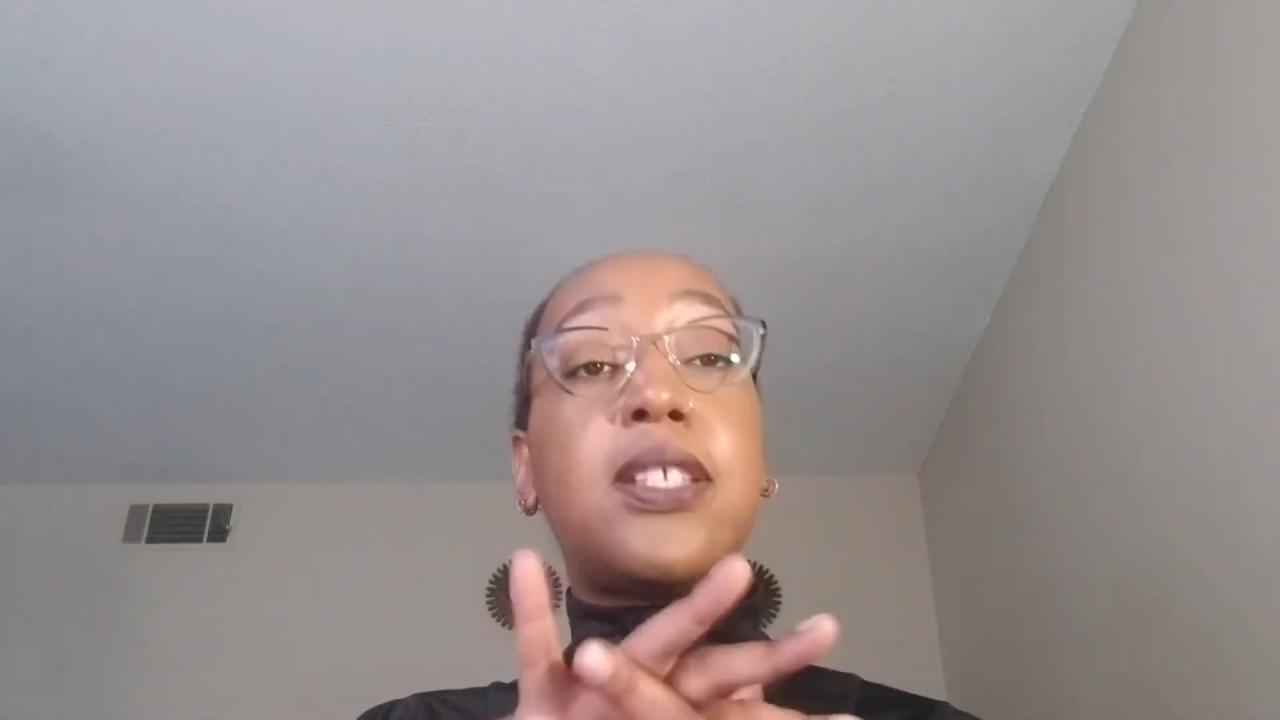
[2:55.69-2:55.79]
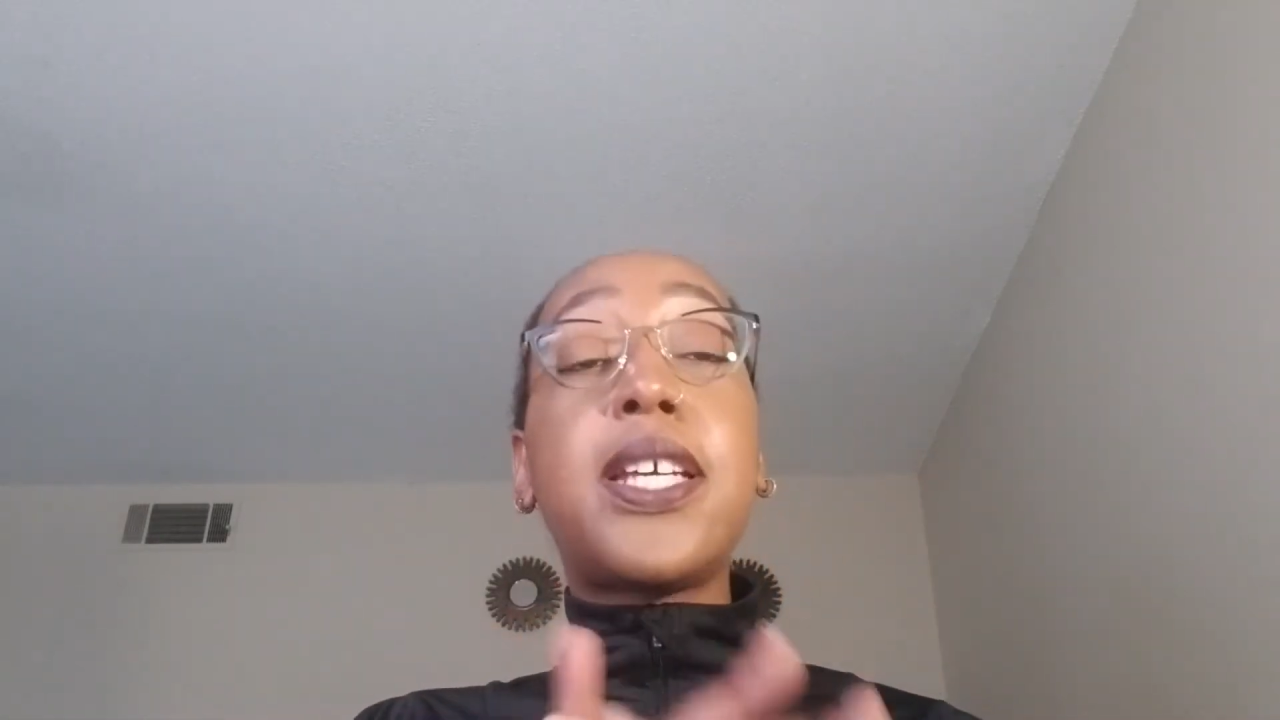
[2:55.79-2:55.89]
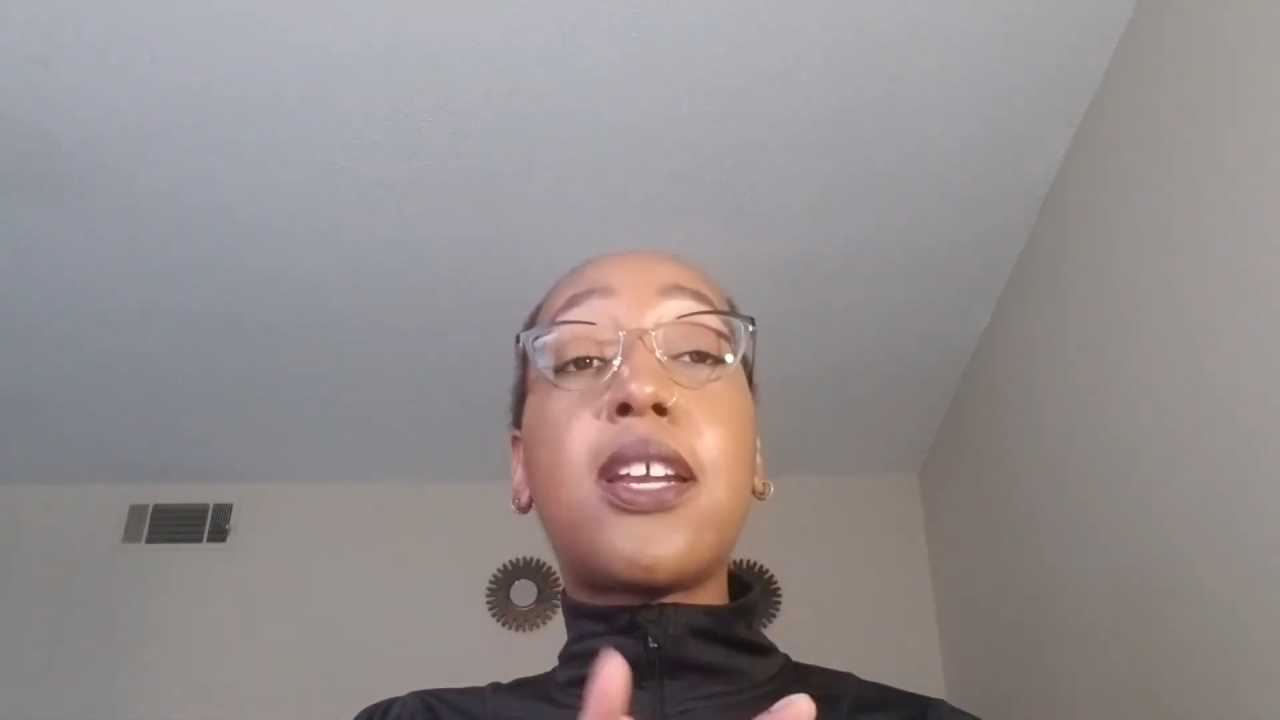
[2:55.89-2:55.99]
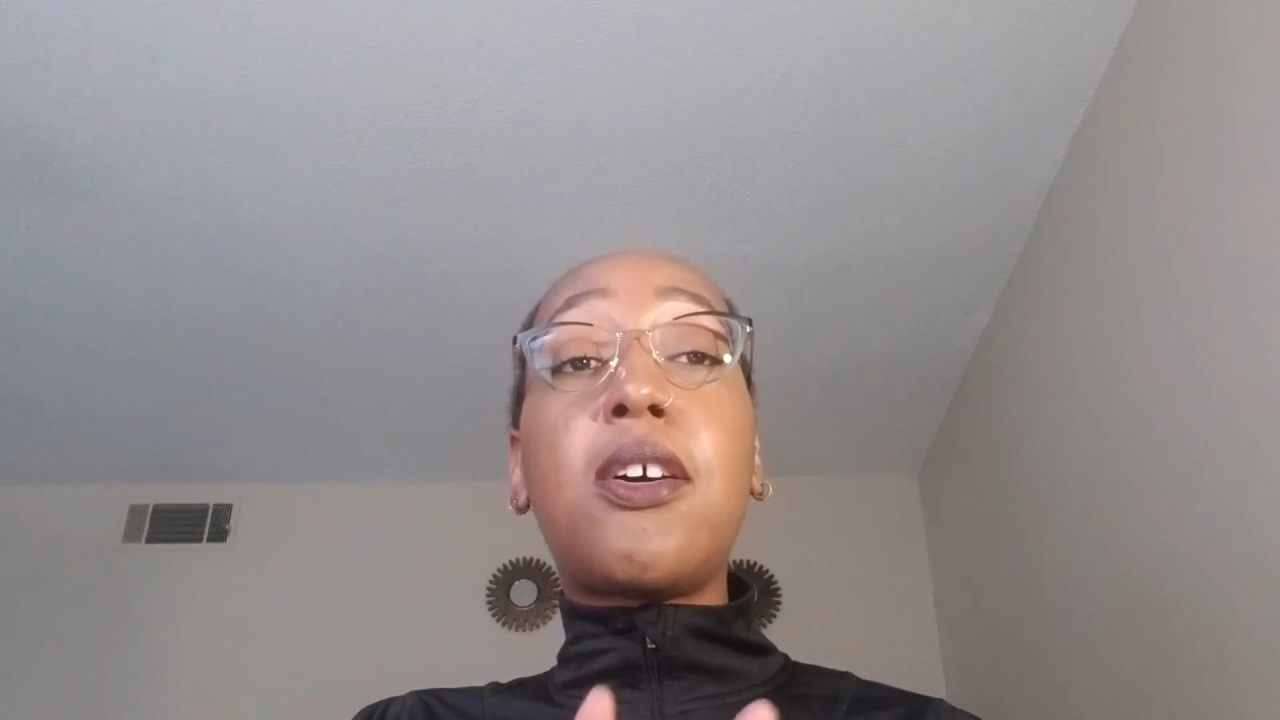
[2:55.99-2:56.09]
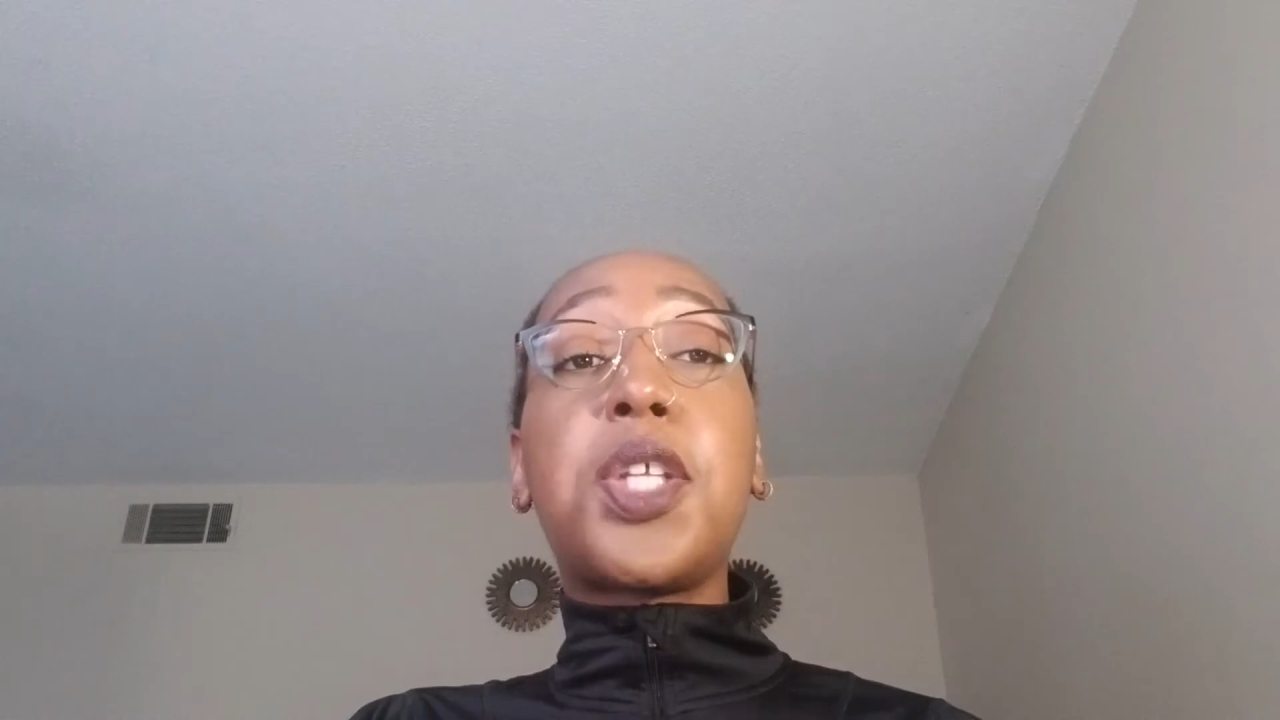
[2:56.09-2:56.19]
look
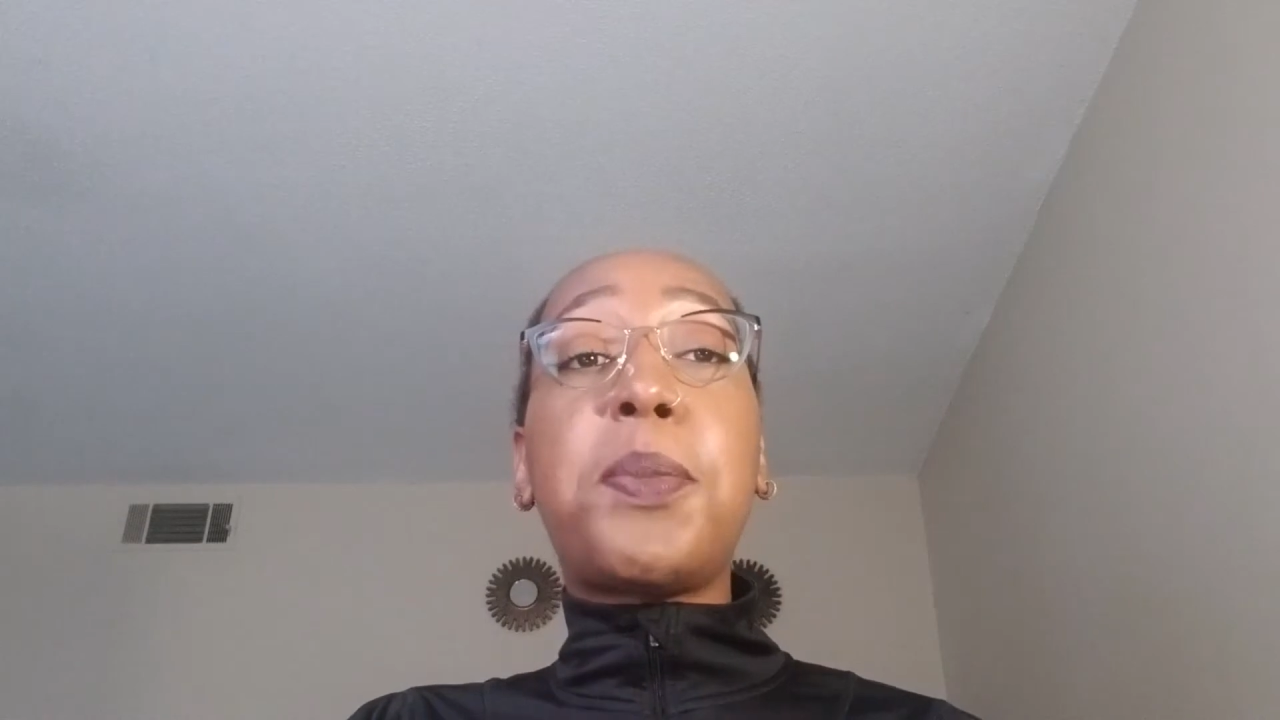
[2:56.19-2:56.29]
at all